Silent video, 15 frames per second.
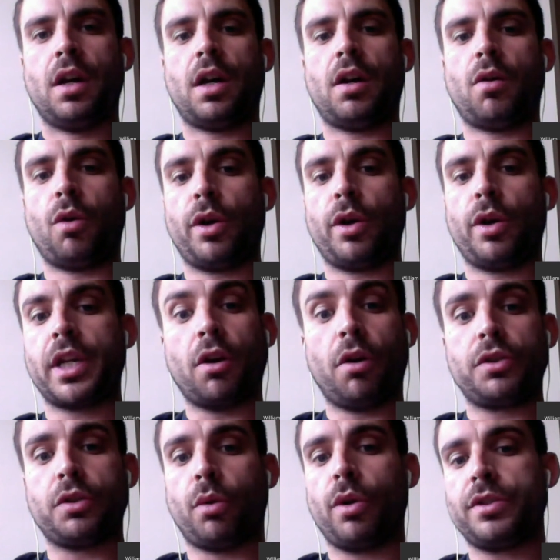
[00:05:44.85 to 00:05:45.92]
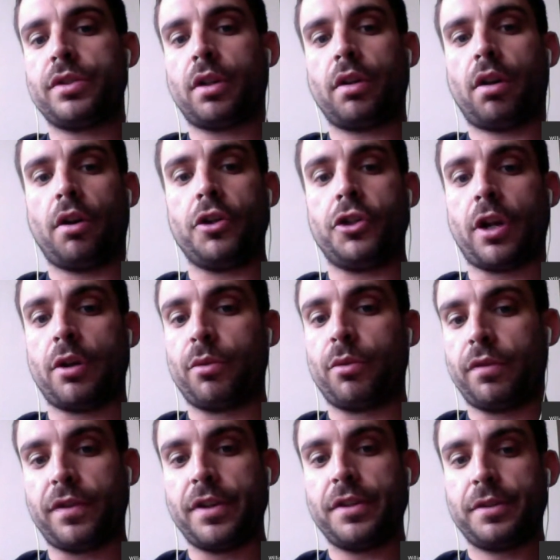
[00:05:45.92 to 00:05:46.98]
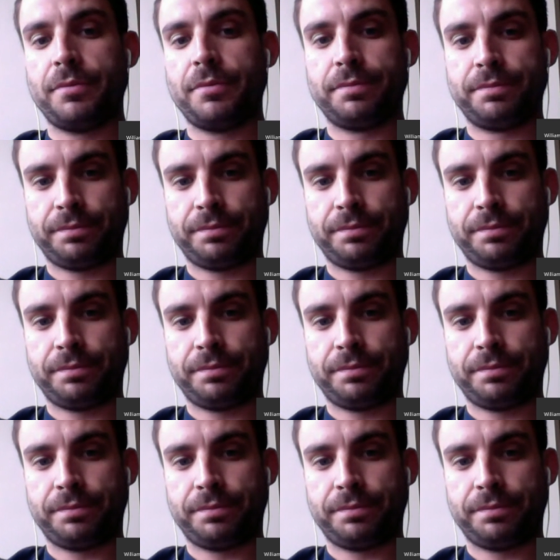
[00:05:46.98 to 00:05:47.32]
or it can go towards our general fund.